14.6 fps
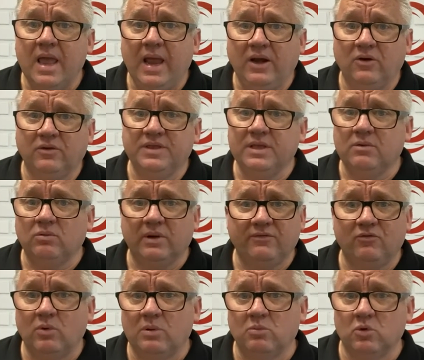And I think
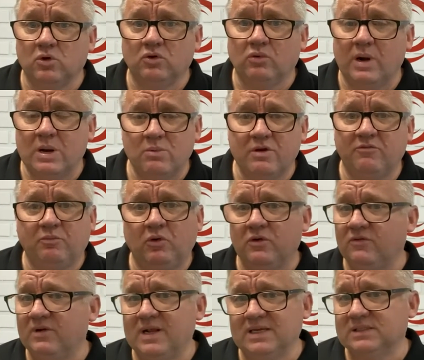everyone would agree, we've
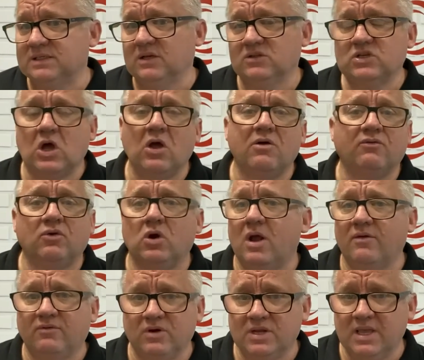proven ourselves over and
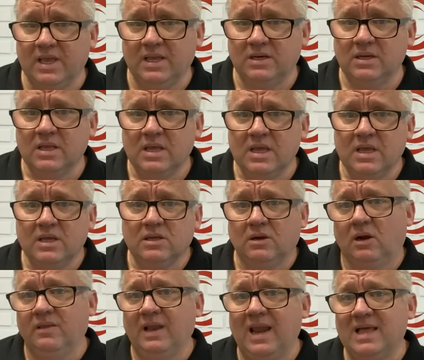over again.
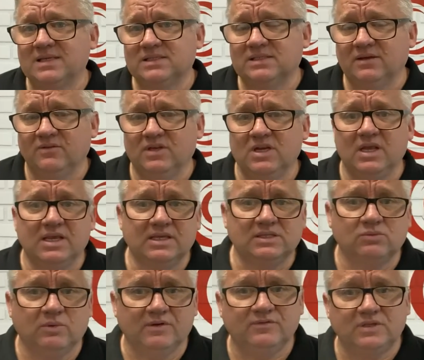In the last 7 years,
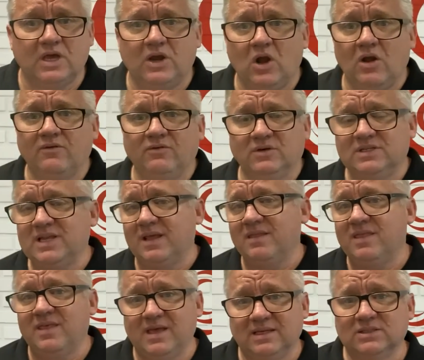we've done over
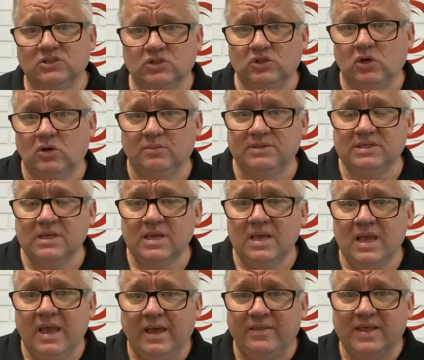10,000 jobs.
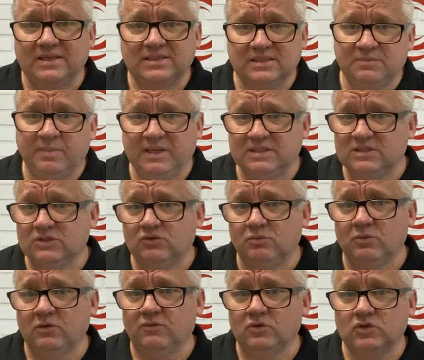And that's asbestos
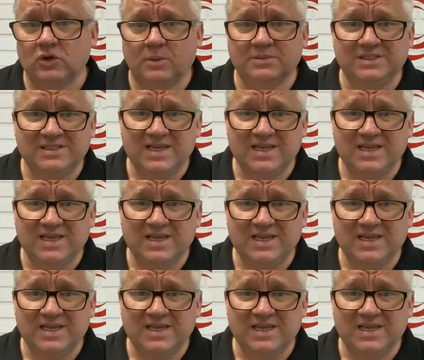removal jobs,